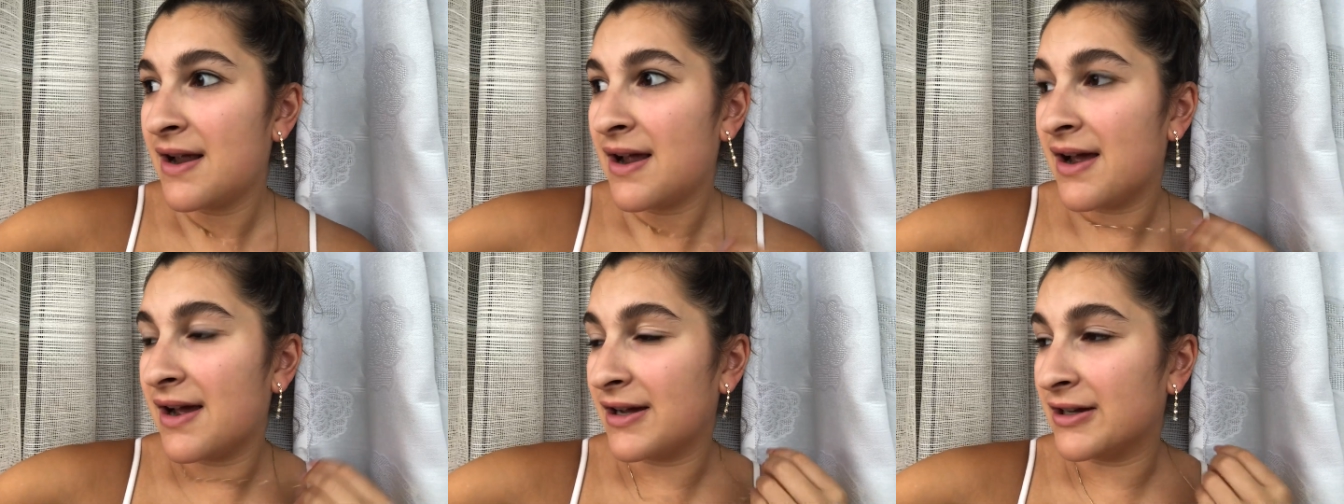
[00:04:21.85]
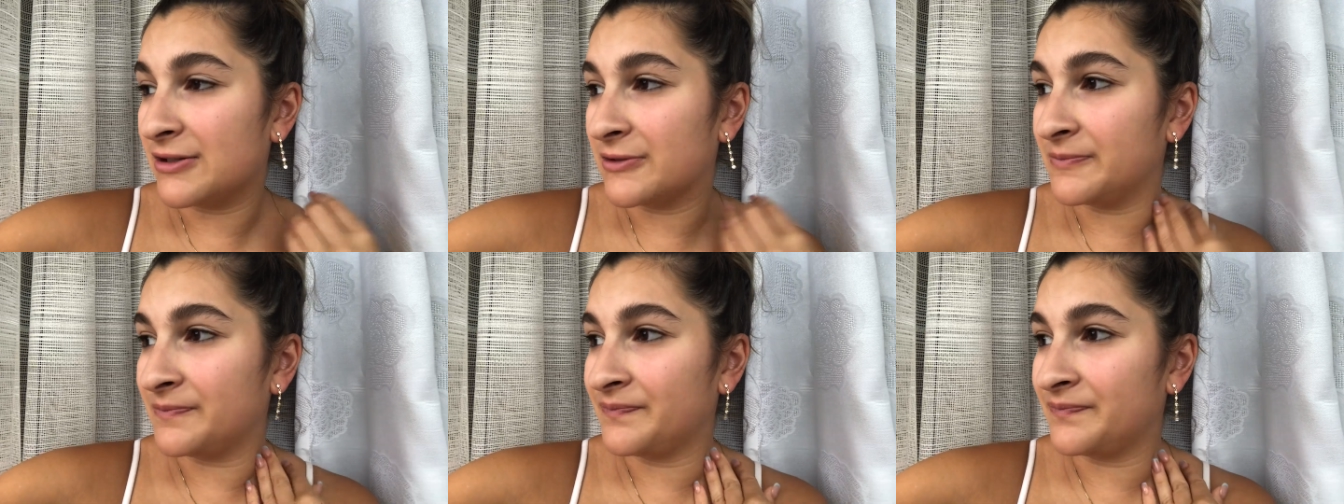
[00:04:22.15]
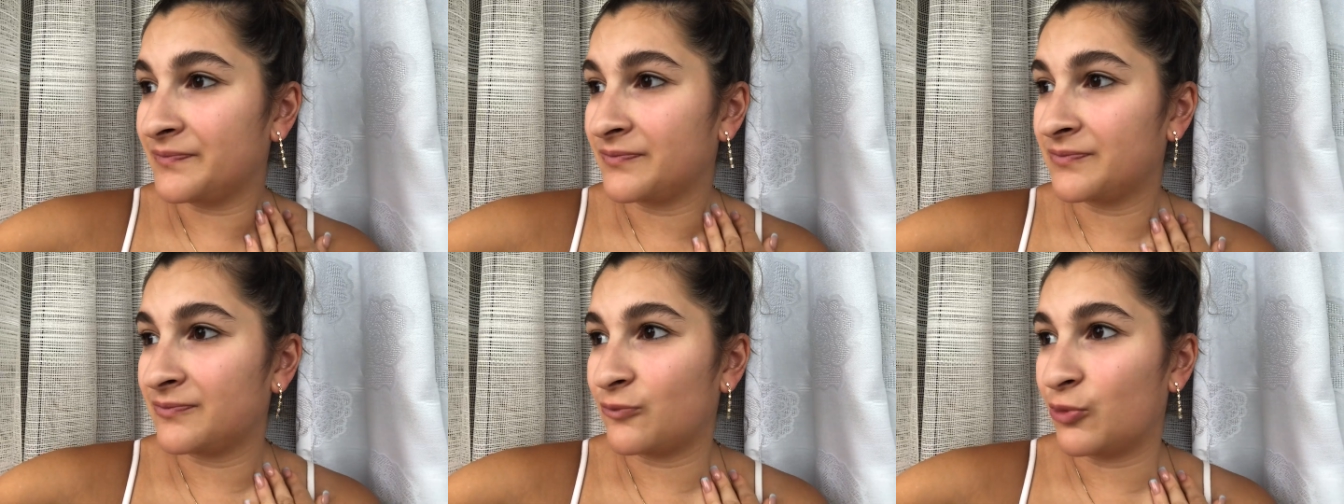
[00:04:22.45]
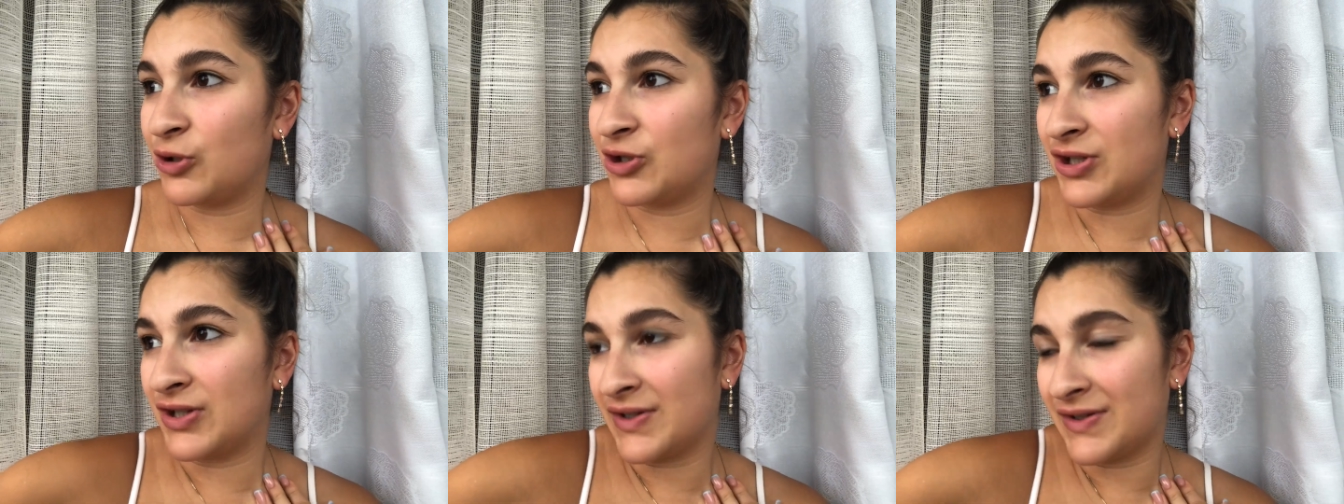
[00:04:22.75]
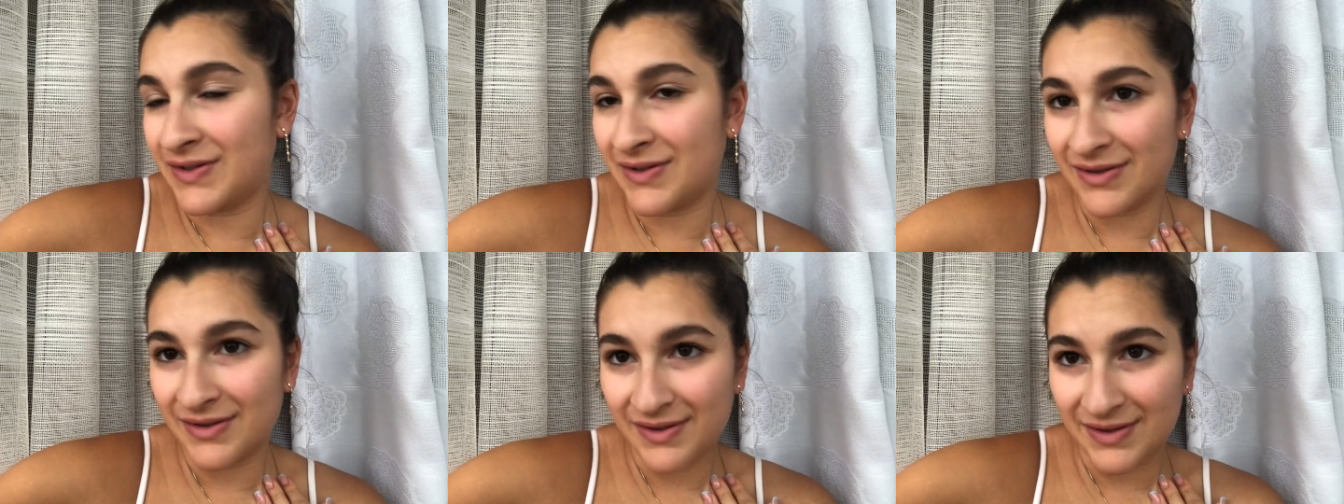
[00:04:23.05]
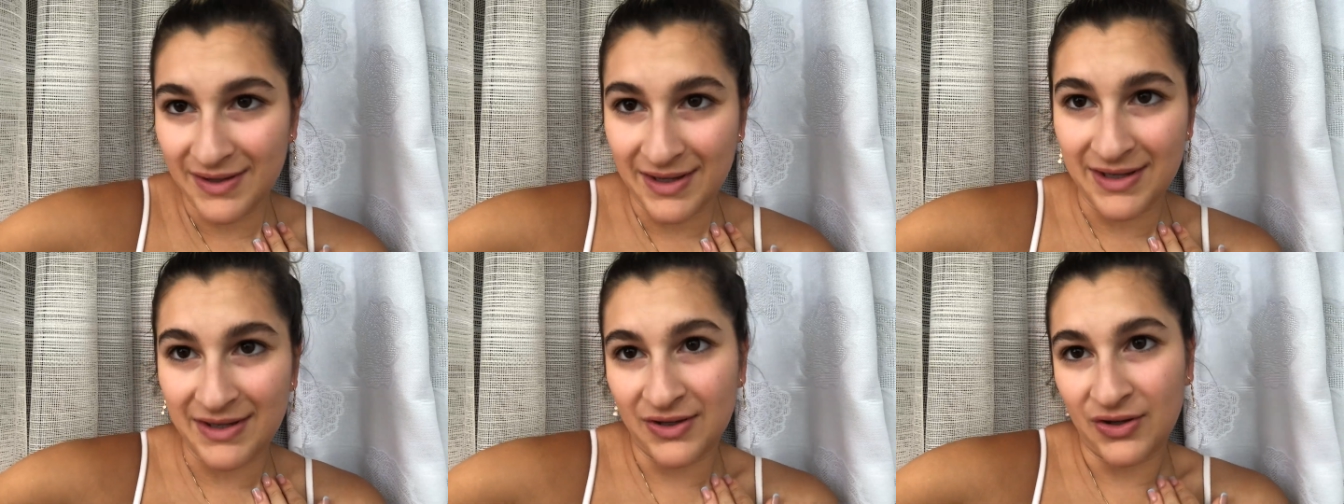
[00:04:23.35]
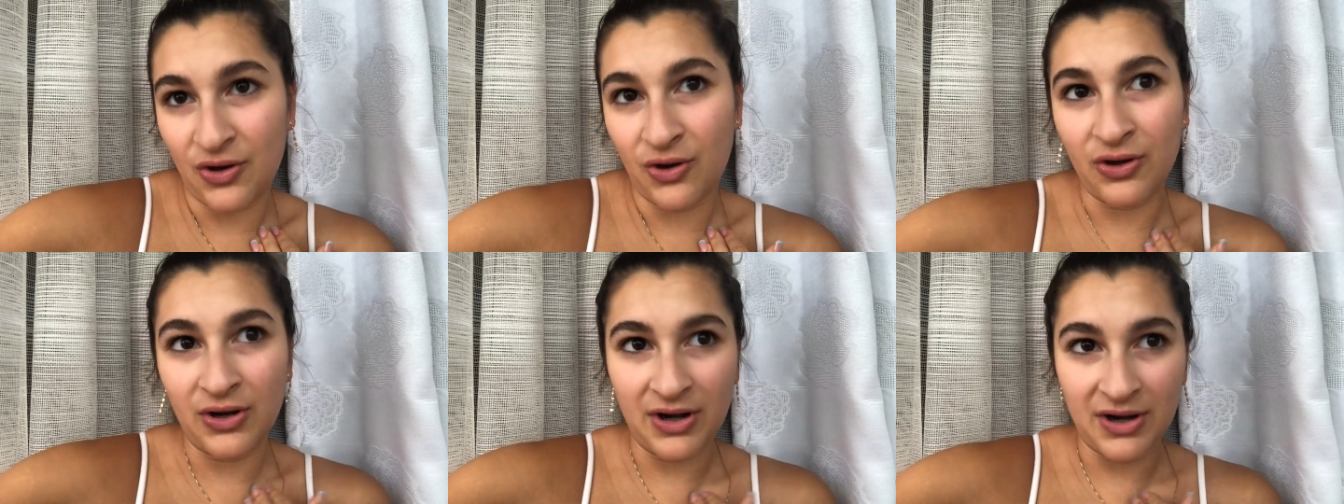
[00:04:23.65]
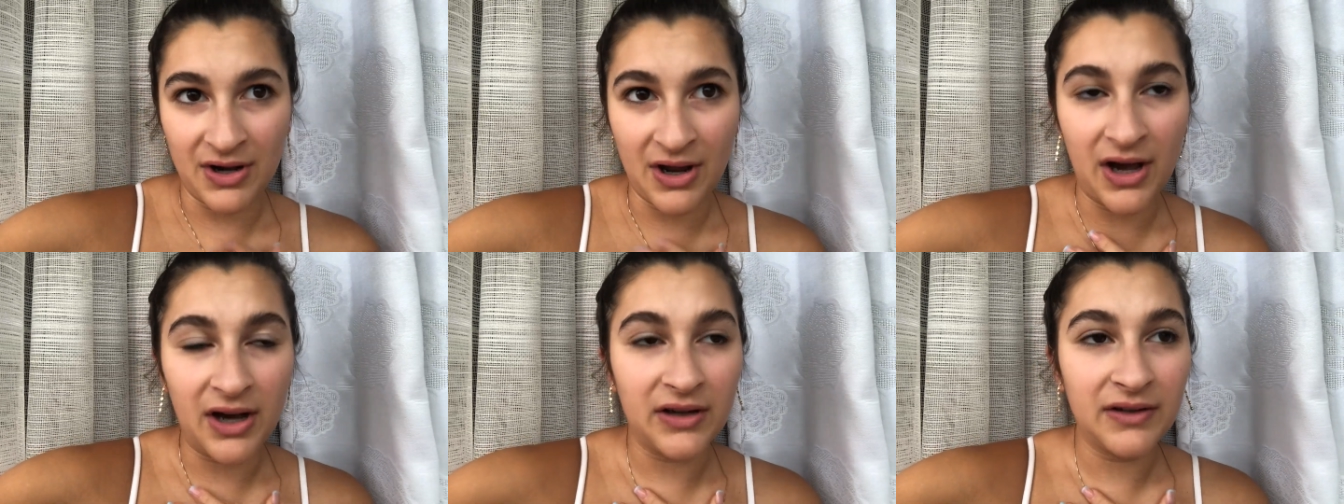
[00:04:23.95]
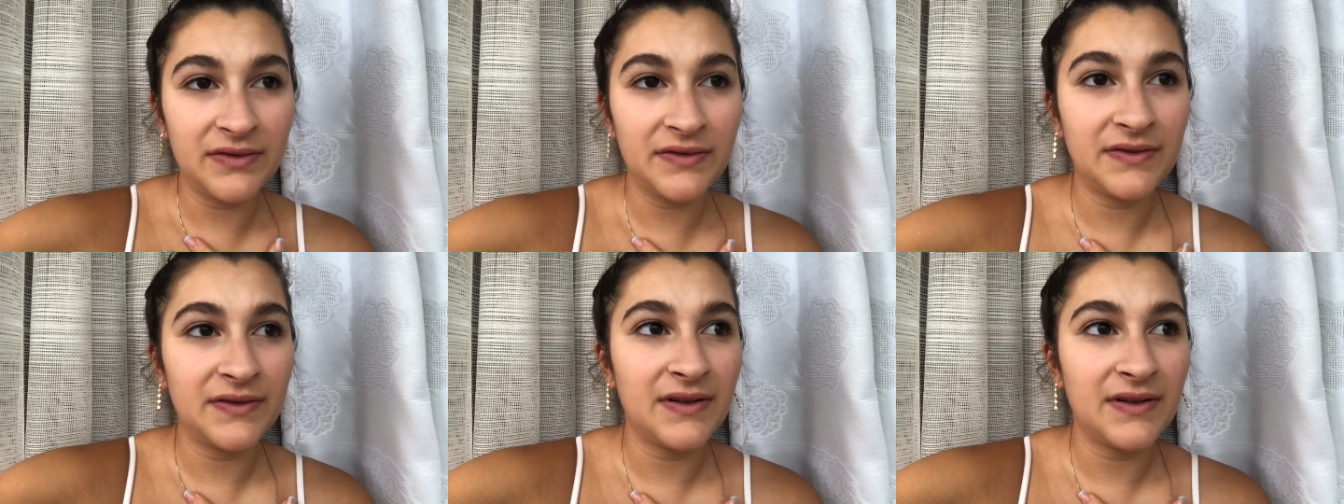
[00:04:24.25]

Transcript: um, which is, is good enough.